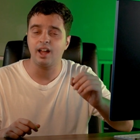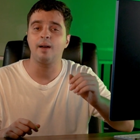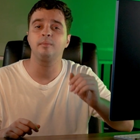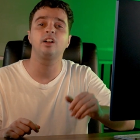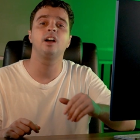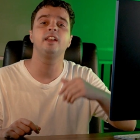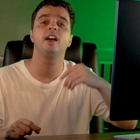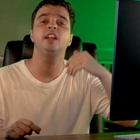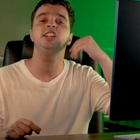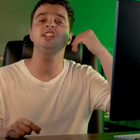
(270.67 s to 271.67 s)
I'm
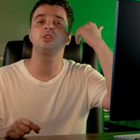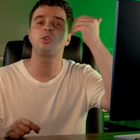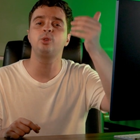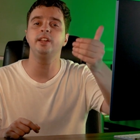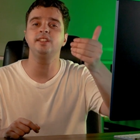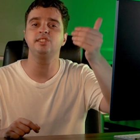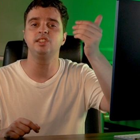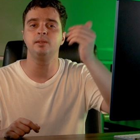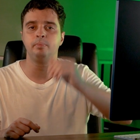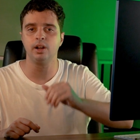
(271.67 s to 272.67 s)
gonna increase
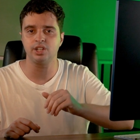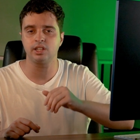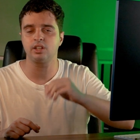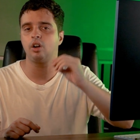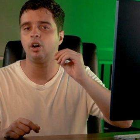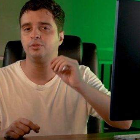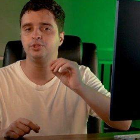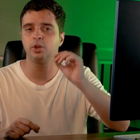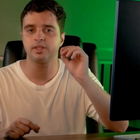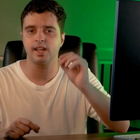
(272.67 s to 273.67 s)
the budget of
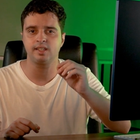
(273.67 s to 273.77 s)
those ad